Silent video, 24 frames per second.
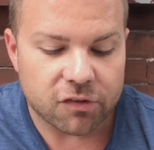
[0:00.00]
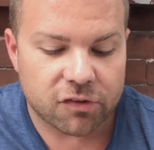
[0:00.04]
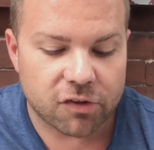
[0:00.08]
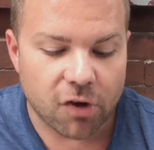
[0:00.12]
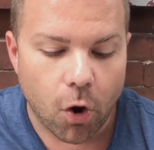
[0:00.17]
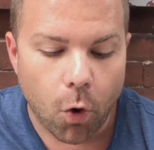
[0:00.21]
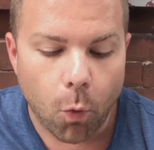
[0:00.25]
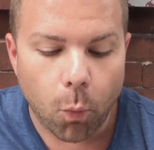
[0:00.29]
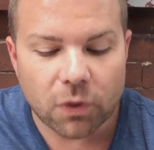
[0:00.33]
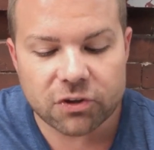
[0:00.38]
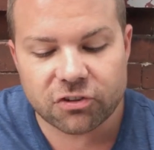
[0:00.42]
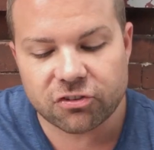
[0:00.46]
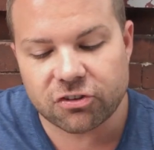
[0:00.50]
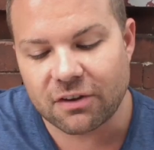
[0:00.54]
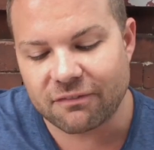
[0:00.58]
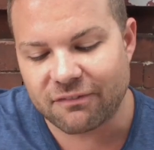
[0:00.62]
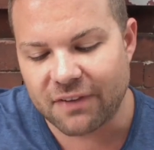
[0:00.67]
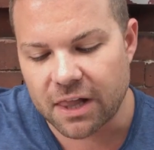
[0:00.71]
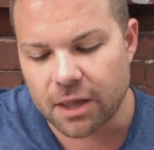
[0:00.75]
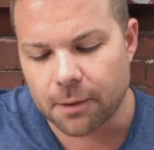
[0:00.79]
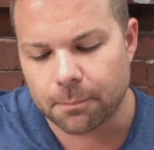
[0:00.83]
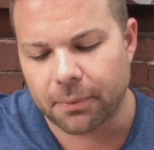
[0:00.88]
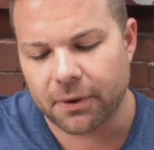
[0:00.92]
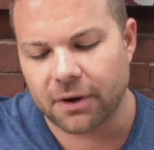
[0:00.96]
So which
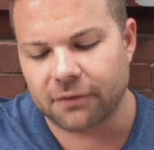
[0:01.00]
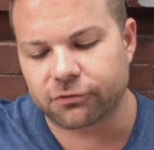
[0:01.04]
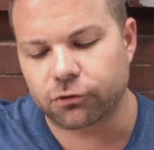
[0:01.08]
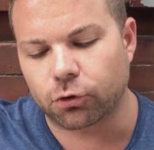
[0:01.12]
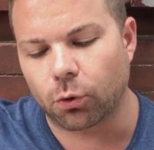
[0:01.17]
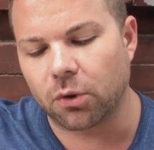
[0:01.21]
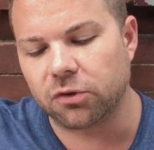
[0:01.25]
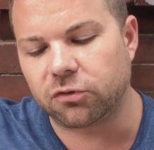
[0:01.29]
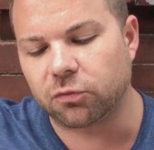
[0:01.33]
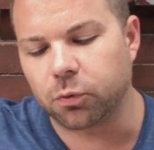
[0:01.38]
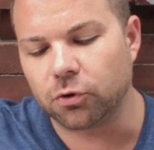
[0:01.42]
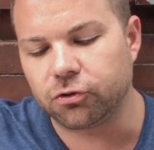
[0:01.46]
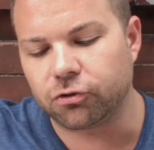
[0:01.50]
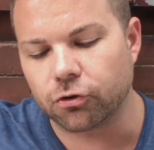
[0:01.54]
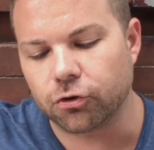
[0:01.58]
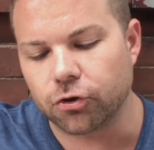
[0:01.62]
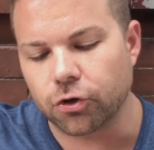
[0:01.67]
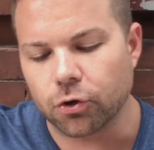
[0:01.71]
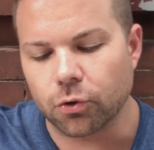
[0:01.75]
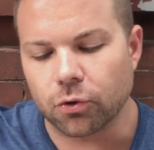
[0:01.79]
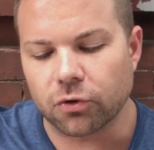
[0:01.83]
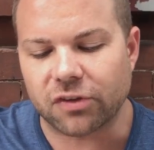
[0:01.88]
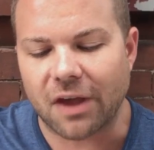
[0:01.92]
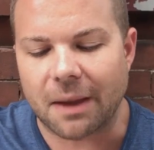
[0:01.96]
developer of choice would you
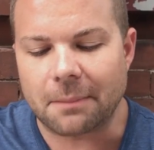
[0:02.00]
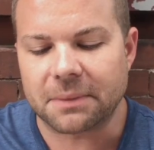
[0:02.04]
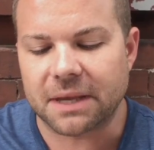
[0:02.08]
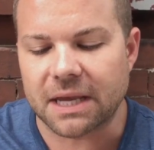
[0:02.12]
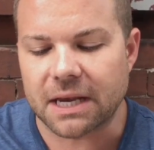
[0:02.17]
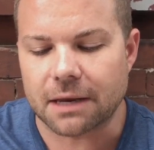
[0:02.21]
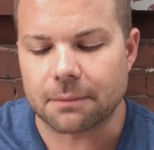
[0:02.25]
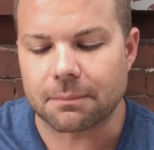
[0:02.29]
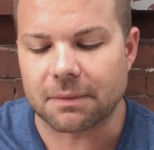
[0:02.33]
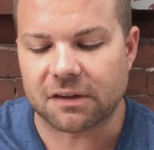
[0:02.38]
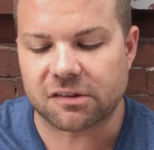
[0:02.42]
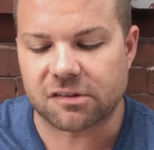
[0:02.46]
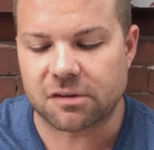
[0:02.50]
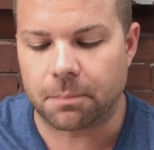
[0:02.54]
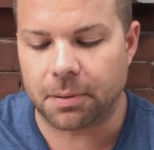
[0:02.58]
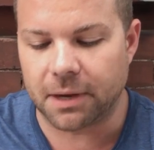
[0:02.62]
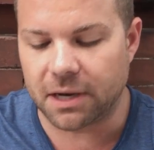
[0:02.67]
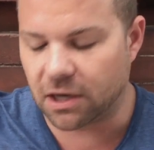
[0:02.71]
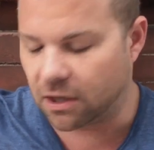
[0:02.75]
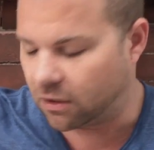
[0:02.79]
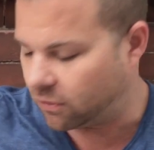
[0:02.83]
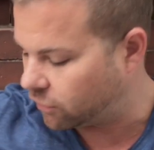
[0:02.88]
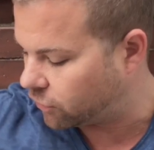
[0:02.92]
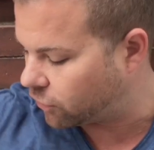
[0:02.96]
use? I'm getting mixed
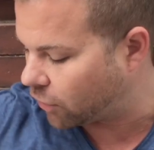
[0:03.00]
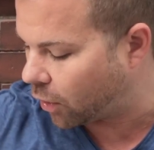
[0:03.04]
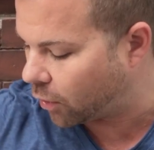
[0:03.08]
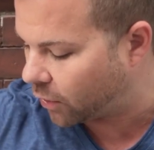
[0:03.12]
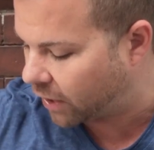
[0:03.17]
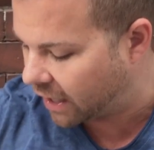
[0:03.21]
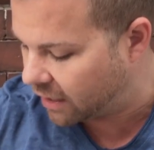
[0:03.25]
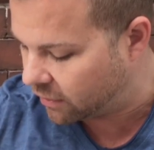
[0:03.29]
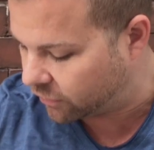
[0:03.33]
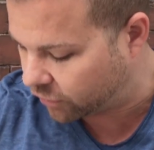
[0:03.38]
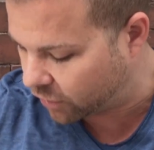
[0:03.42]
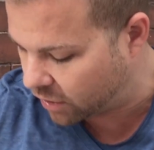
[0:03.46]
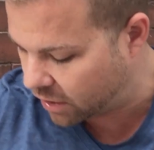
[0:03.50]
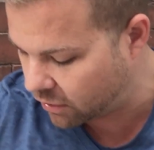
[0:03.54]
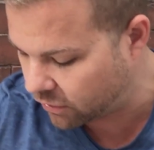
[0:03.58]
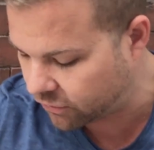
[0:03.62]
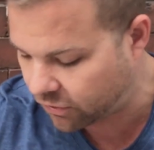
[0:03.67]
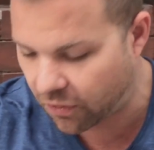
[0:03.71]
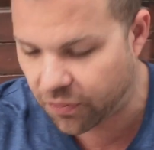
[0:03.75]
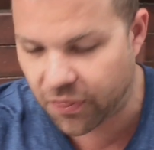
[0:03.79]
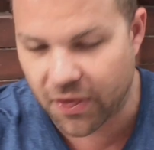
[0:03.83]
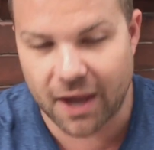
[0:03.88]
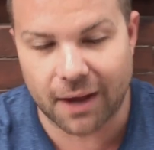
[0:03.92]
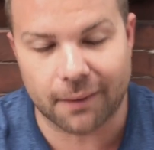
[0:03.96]
opinions. Okay, so
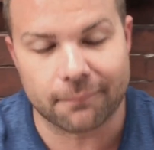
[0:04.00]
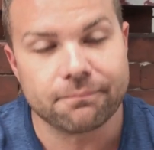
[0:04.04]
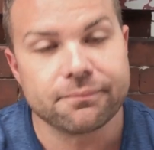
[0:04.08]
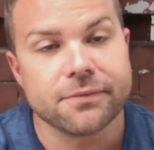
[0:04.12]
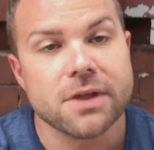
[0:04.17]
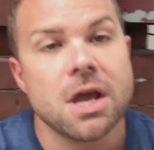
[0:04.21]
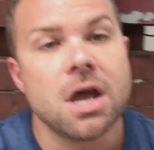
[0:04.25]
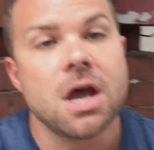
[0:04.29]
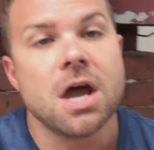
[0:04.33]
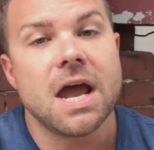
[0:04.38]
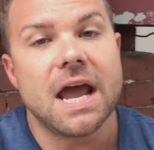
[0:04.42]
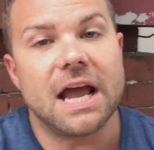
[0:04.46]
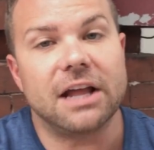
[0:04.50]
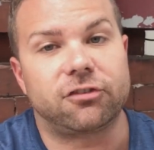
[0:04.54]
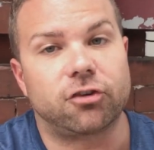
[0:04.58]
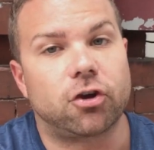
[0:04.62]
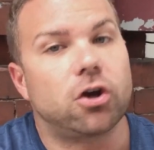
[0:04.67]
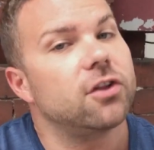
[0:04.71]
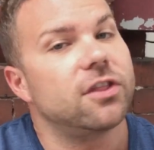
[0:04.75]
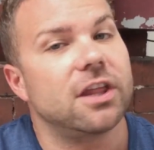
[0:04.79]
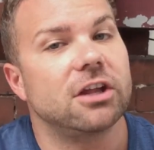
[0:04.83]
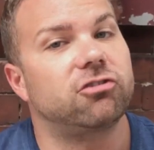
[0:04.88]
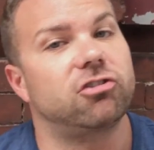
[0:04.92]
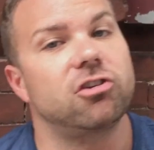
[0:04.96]
here's the thing. It's
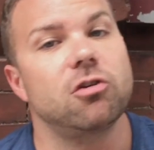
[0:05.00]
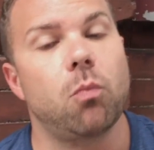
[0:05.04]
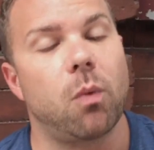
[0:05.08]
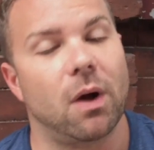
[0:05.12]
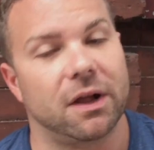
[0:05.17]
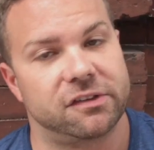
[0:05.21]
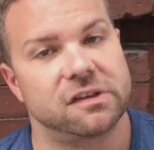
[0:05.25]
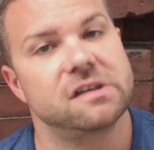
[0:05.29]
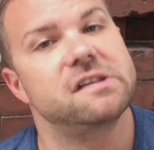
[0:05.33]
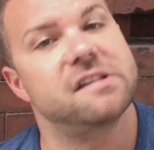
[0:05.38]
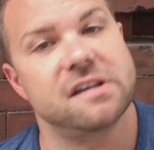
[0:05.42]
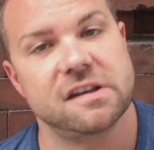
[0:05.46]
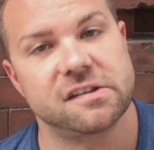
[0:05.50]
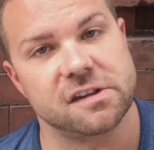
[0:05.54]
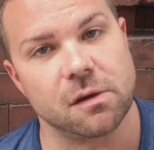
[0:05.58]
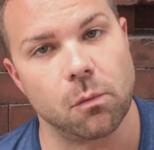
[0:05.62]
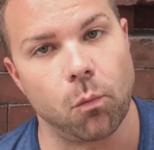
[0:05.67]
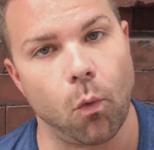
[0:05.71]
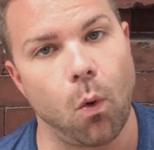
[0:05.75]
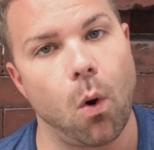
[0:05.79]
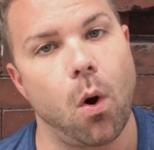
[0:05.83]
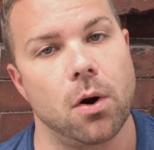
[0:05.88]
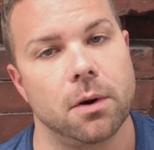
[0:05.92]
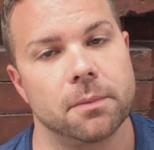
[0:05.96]
good that she wants to see
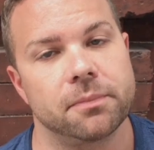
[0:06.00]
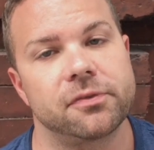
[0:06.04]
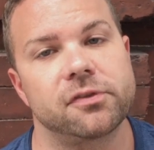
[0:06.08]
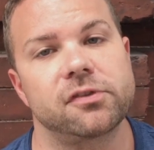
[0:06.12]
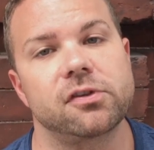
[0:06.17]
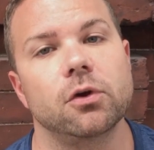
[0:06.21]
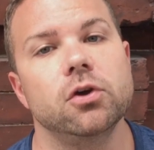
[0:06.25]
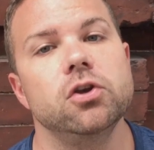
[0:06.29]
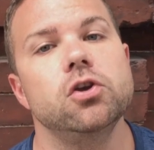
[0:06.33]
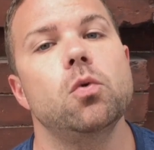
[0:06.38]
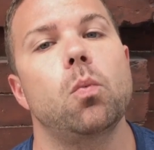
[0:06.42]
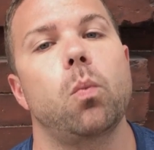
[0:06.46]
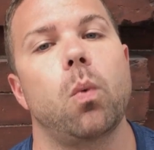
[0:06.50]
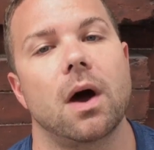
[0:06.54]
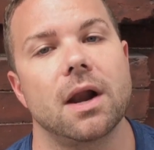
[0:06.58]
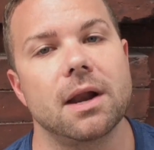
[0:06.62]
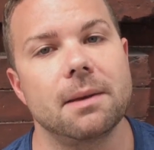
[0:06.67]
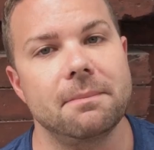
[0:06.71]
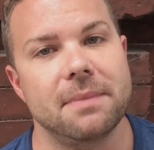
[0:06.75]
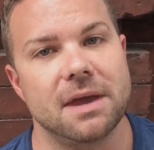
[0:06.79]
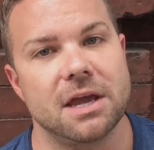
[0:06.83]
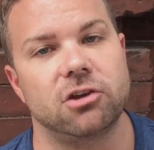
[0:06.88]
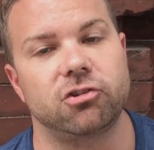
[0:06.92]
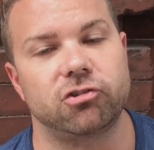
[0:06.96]
some warmth, so you want
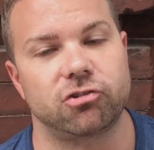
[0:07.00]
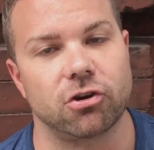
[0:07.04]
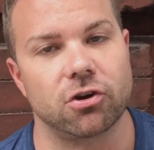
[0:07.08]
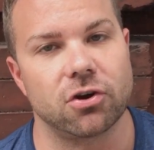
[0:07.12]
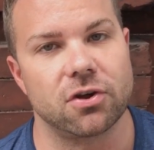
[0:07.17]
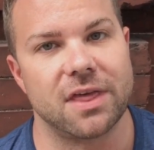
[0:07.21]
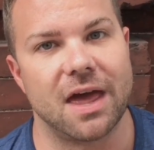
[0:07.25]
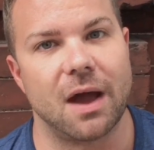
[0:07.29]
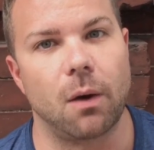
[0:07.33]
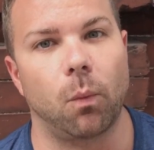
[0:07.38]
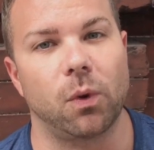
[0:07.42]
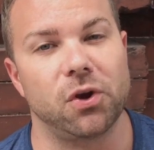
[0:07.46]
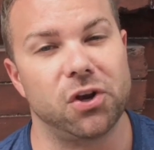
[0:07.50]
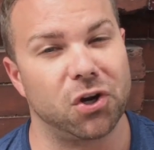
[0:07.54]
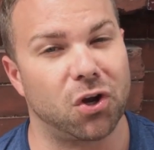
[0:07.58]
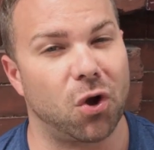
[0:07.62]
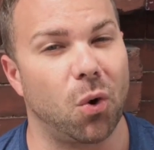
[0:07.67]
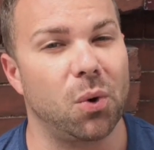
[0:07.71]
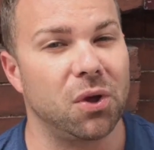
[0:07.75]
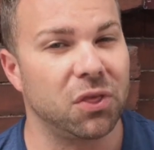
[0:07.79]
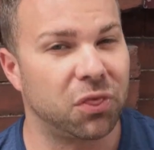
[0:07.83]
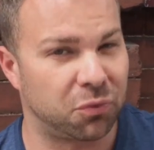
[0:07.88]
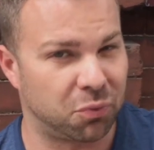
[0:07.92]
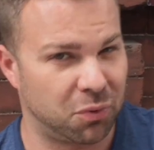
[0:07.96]
to make sure that when you're
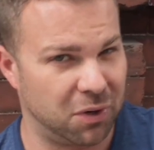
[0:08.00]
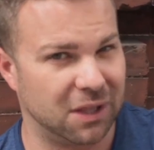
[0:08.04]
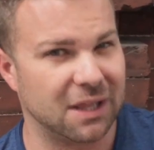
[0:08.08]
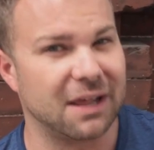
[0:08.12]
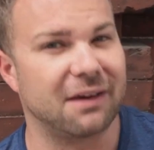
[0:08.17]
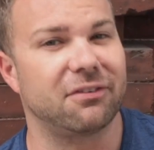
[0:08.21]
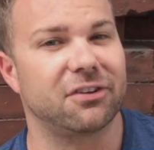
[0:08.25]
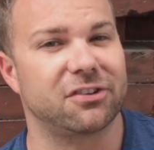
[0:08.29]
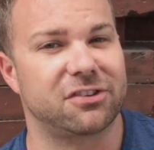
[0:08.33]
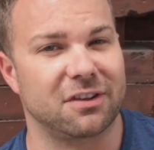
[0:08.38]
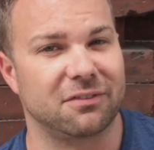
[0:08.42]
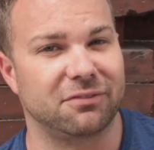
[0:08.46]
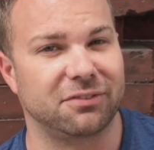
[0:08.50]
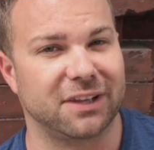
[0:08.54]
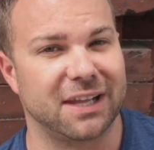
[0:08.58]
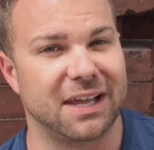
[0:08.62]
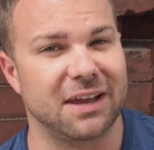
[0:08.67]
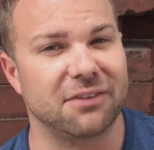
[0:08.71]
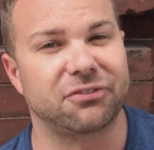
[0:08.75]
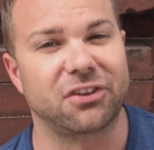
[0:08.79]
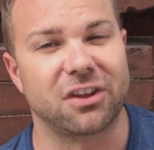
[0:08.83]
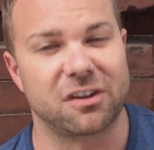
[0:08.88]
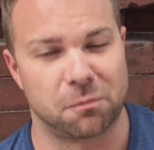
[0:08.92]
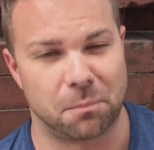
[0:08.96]
going 3 levels of
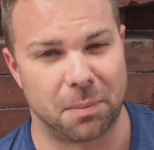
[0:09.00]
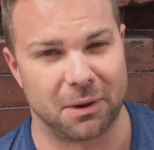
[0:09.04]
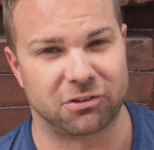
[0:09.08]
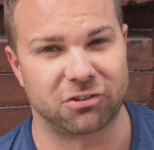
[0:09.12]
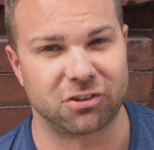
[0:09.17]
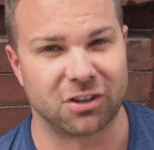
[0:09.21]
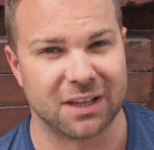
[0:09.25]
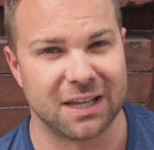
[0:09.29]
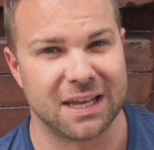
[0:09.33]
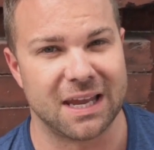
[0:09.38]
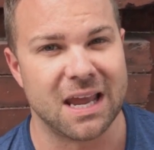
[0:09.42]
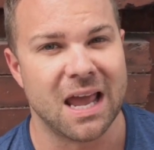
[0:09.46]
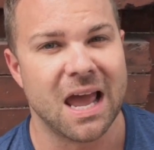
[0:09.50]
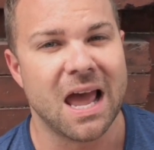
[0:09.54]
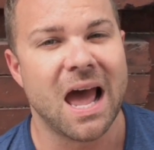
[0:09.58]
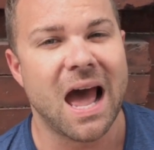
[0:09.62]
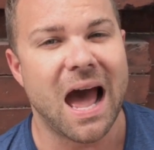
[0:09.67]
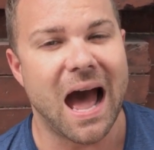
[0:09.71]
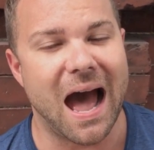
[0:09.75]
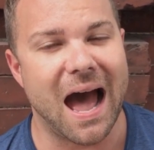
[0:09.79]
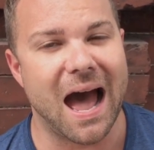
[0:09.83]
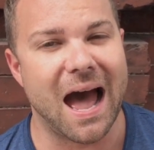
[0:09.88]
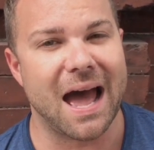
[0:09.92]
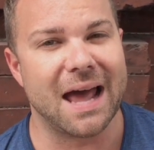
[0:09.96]
lift, especially
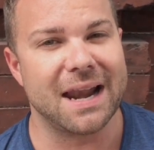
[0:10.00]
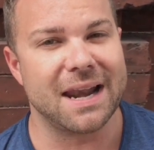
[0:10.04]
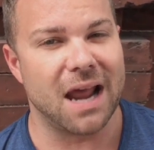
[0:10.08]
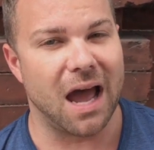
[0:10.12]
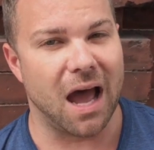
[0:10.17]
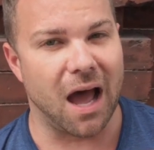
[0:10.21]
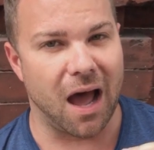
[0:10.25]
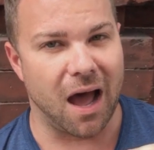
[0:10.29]
on